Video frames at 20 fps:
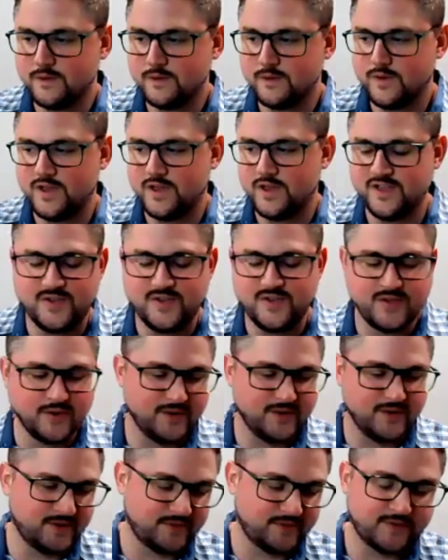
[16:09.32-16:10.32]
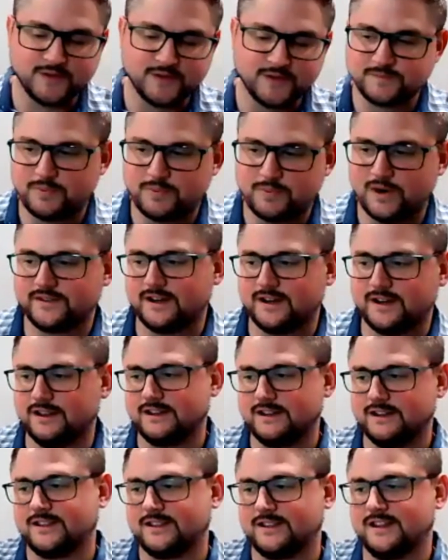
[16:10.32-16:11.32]
The first part that I
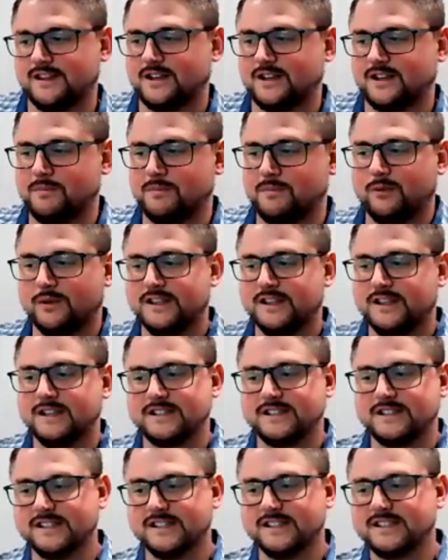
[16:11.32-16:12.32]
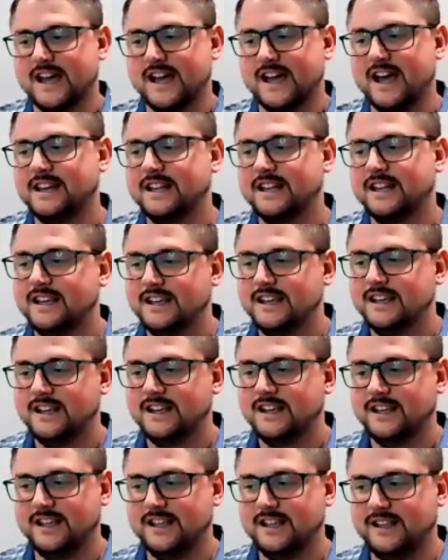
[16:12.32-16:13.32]
like to think about with this is that,
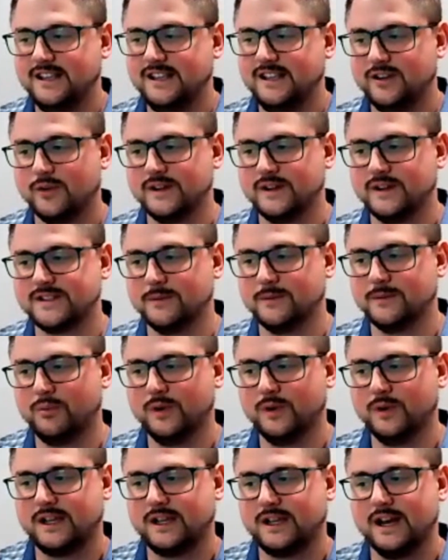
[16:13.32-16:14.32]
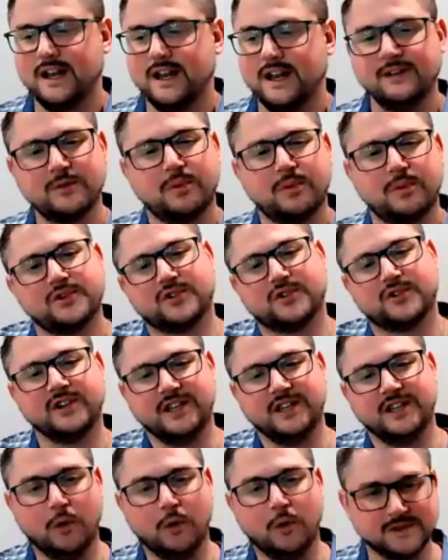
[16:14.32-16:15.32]
at some point you kind of have to put your
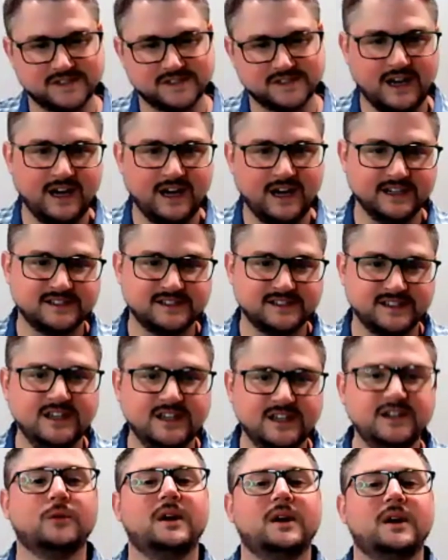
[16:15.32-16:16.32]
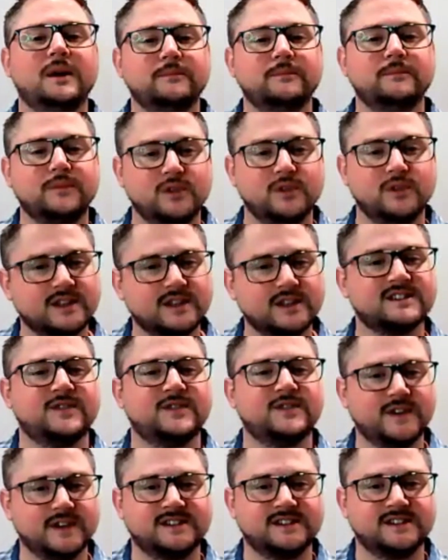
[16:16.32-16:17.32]
ego aside and say, you know what, let's
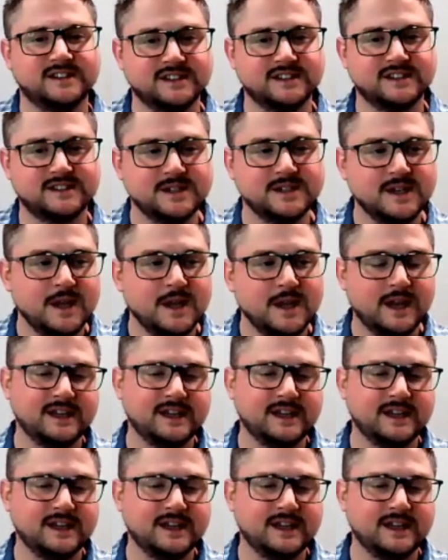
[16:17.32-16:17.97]
fix this.